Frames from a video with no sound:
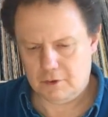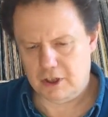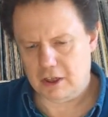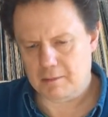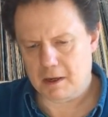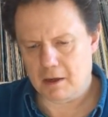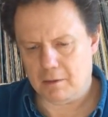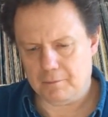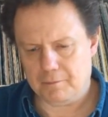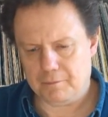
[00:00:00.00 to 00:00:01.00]
Check them
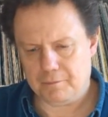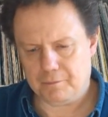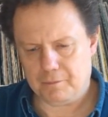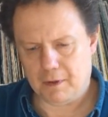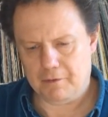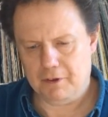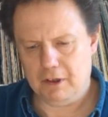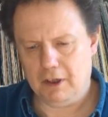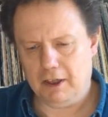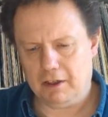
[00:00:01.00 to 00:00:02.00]
out. If you
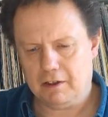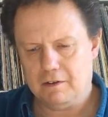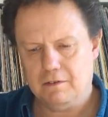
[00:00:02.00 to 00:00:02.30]
like